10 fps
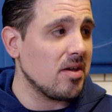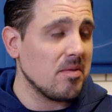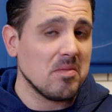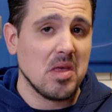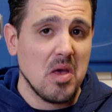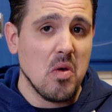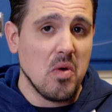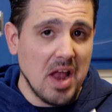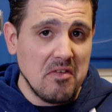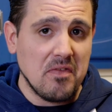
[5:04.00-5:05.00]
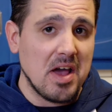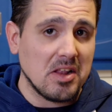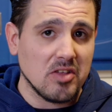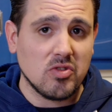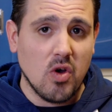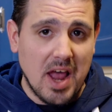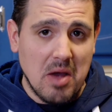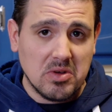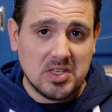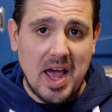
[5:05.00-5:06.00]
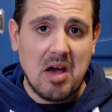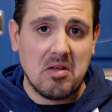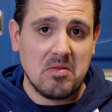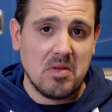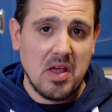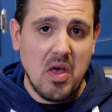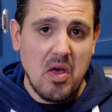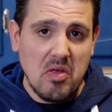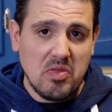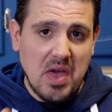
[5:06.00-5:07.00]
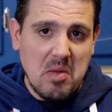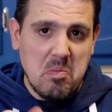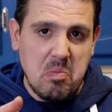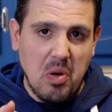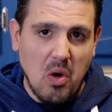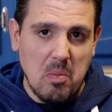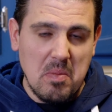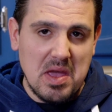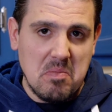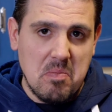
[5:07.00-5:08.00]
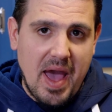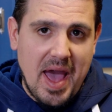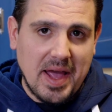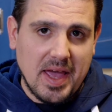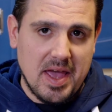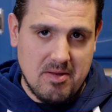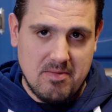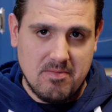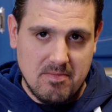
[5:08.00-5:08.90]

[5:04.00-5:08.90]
you. When I finally thought I was out, they pull me back in.